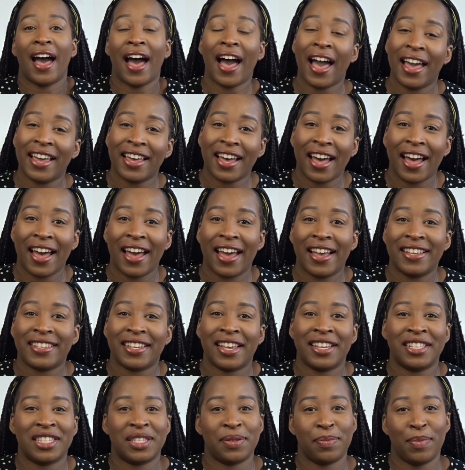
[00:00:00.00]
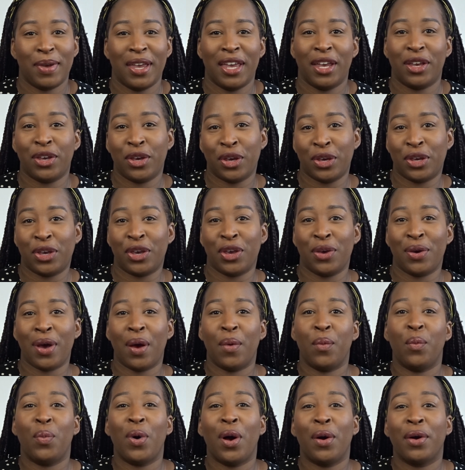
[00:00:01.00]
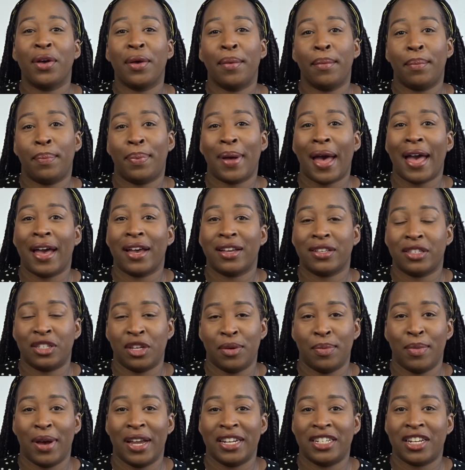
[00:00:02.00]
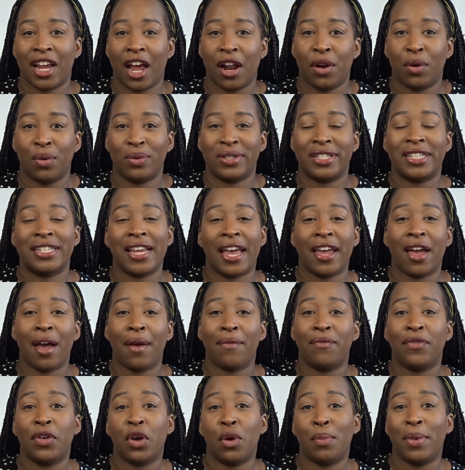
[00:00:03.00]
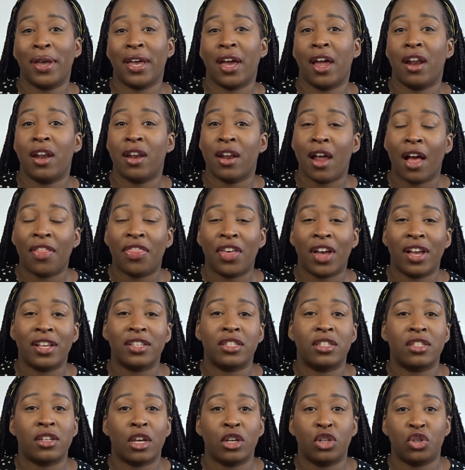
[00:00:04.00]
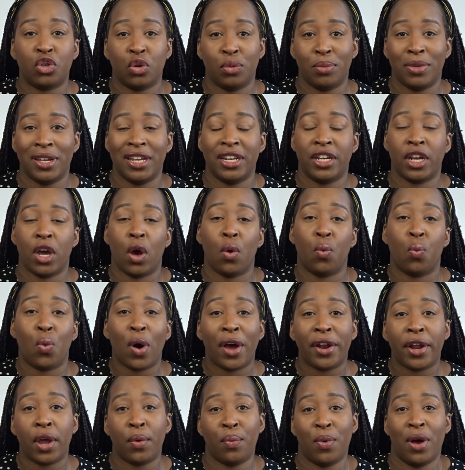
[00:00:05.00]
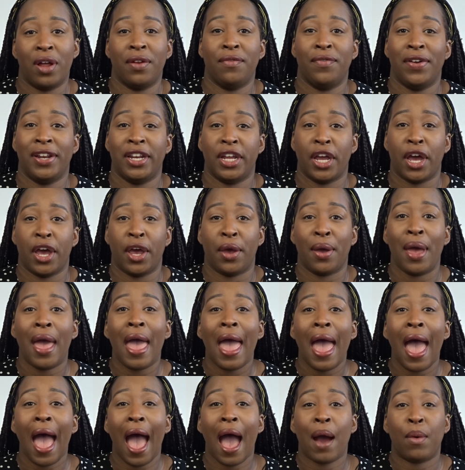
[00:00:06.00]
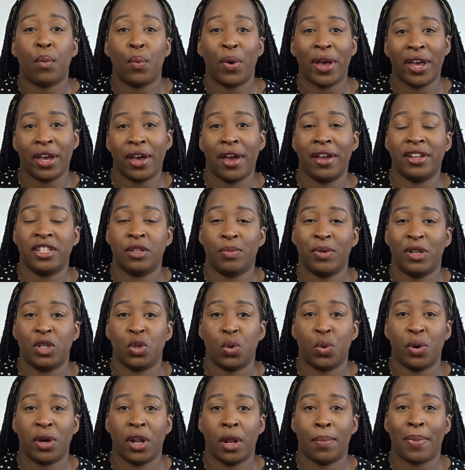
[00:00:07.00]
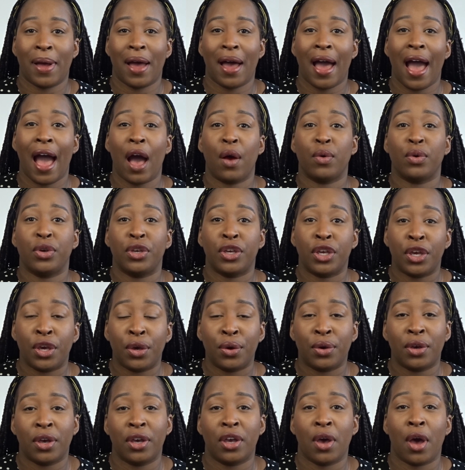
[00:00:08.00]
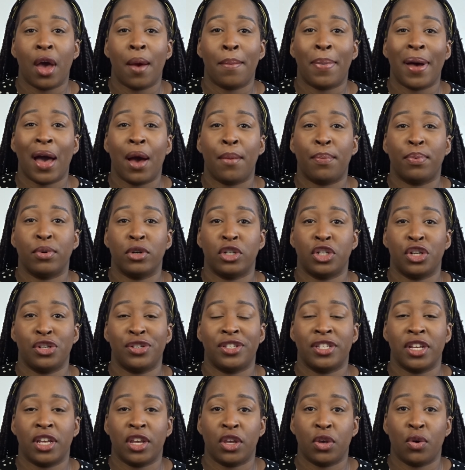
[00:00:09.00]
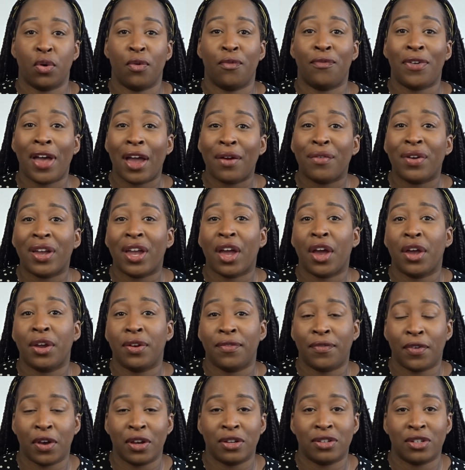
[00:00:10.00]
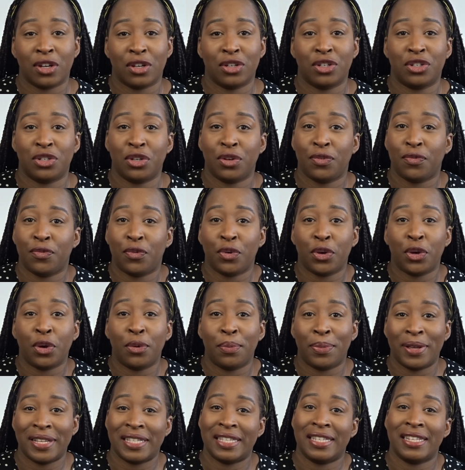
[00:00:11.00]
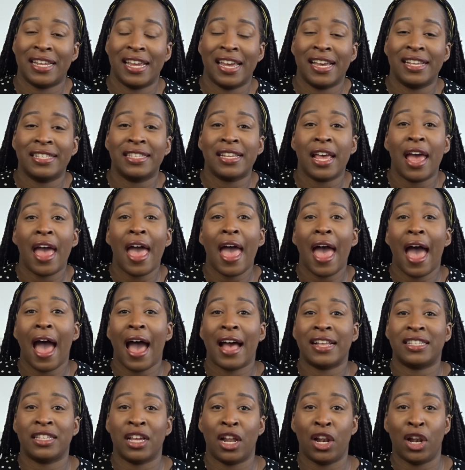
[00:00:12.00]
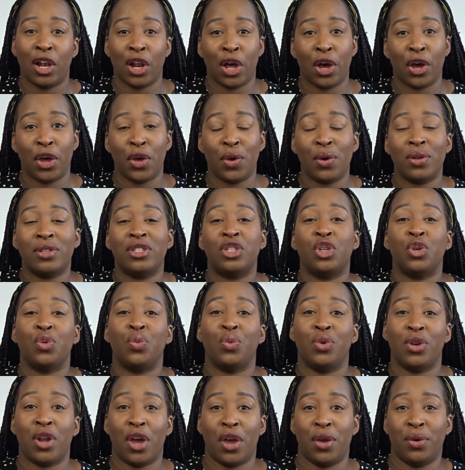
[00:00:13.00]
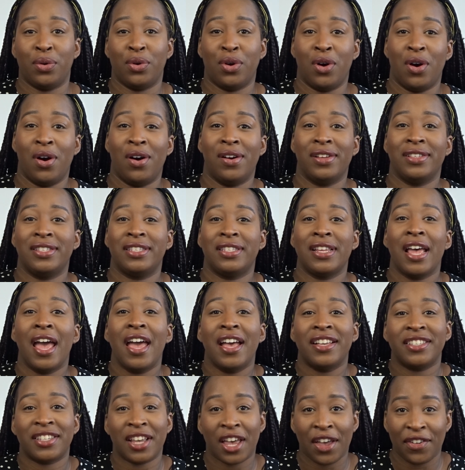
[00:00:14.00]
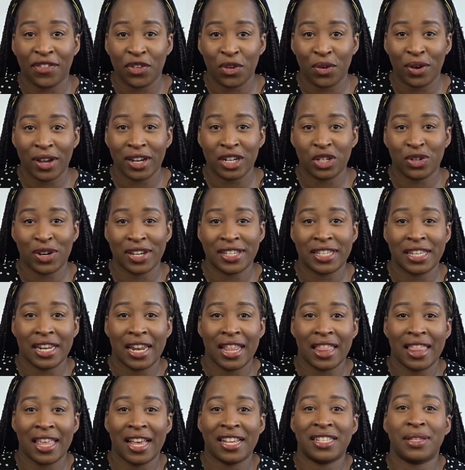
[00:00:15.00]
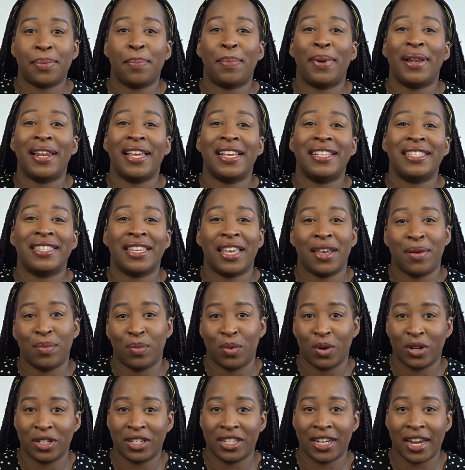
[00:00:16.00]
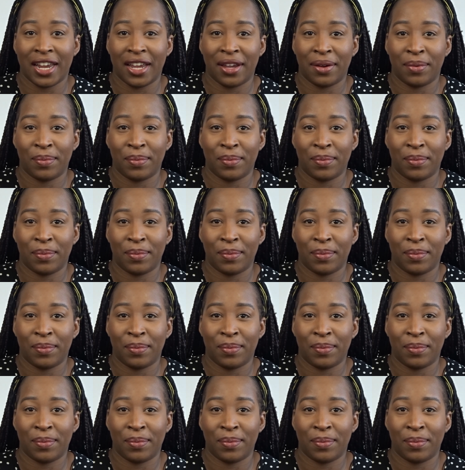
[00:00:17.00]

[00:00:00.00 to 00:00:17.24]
Hi guys, it's me Cuckoo and welcome back to my channel. Today I'm filming another social media 101 video and we're going to be talking about how you can go about producing your very own photo shoot for your business at a low to no cost. So if you're interested in this, please keep watching.